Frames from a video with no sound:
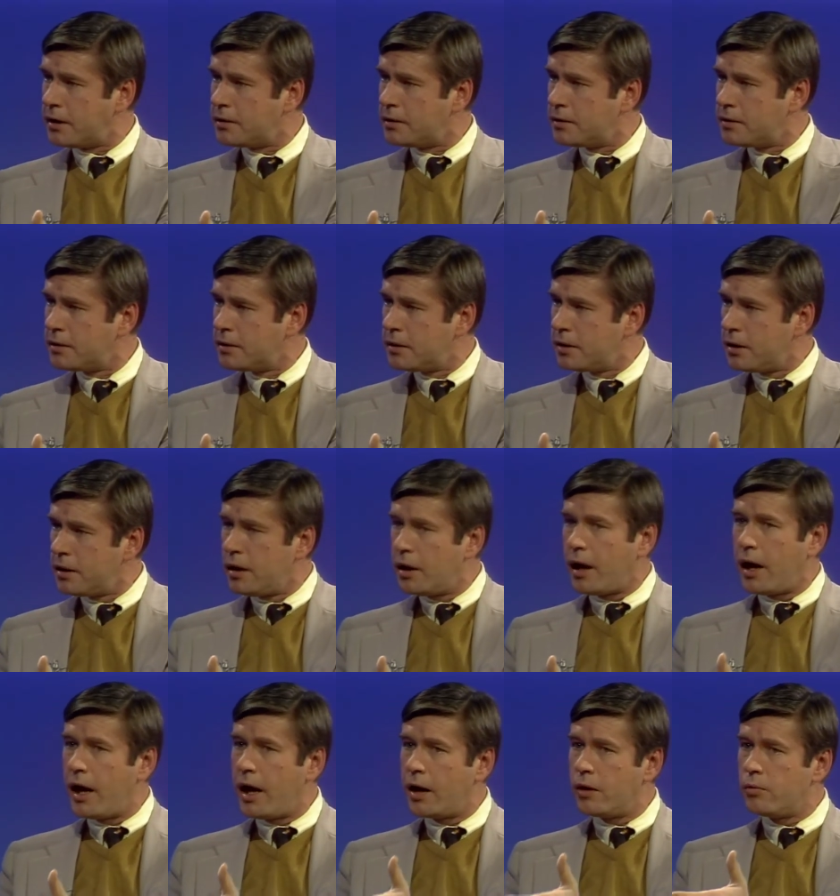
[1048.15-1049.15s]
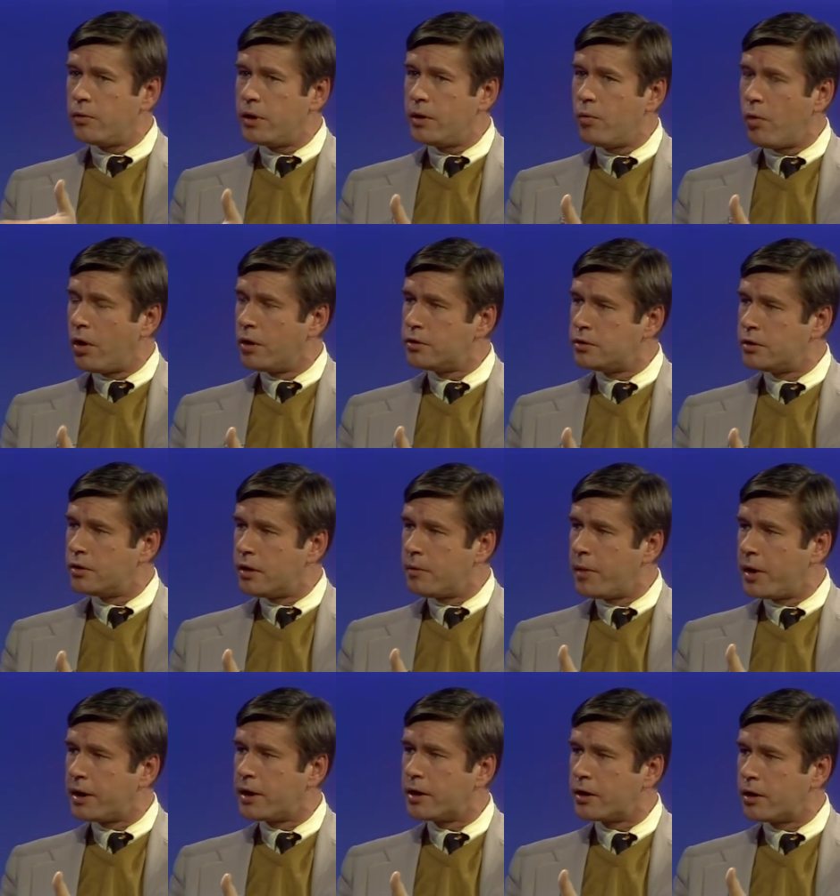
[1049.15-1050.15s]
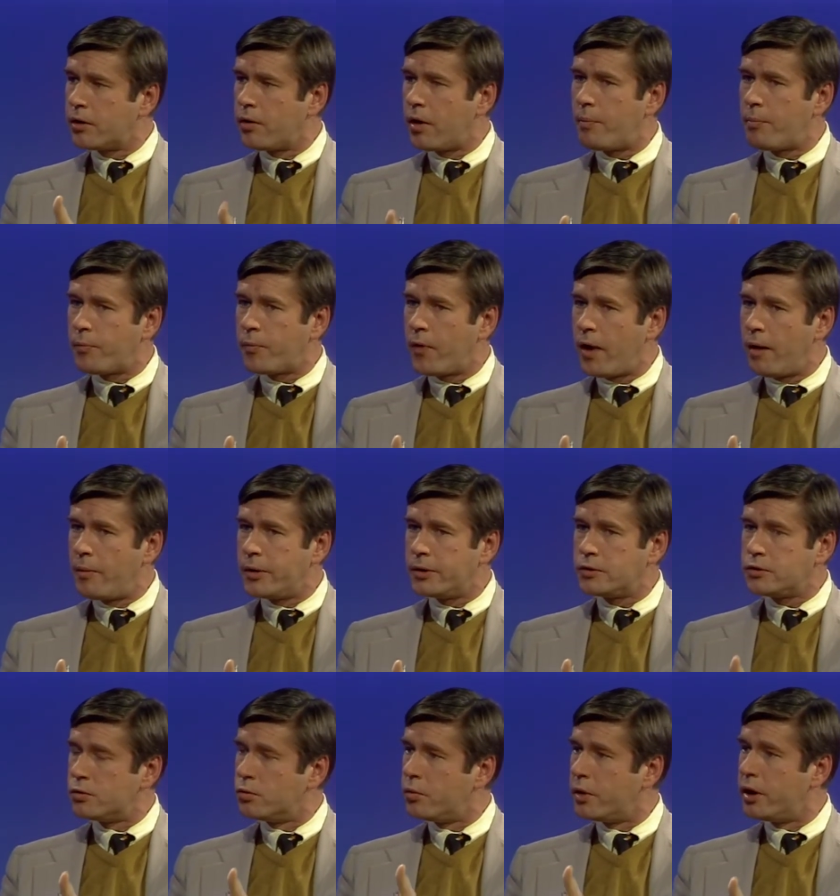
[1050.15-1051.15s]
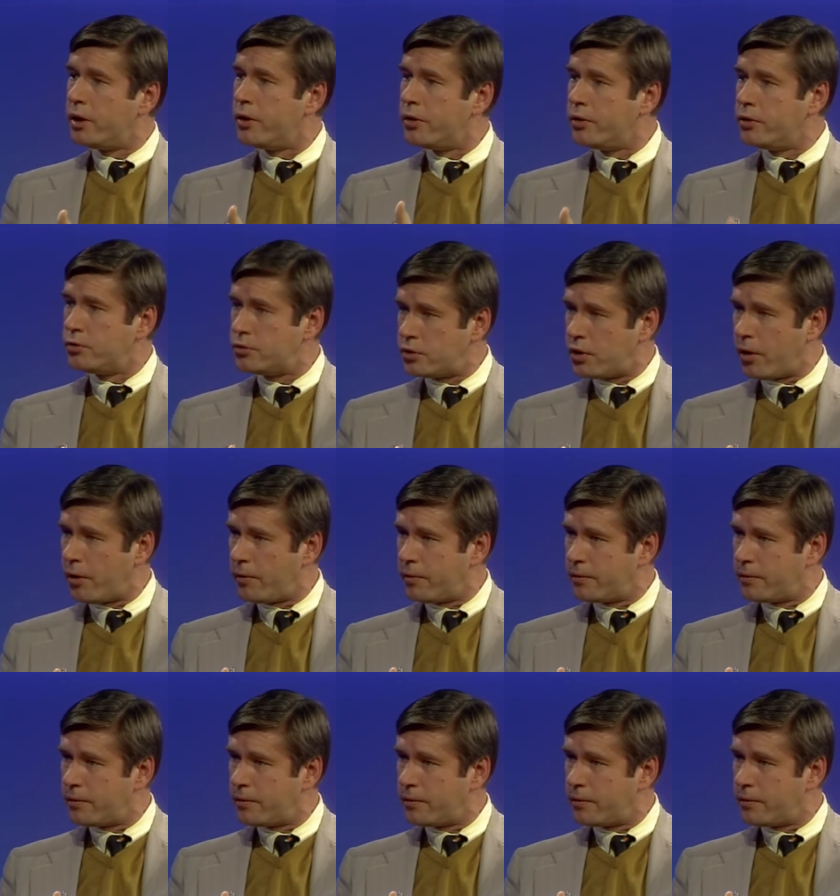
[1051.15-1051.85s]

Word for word: Uh mm-hmm. -huh and we want you to make a corrupt promise. Will you do so?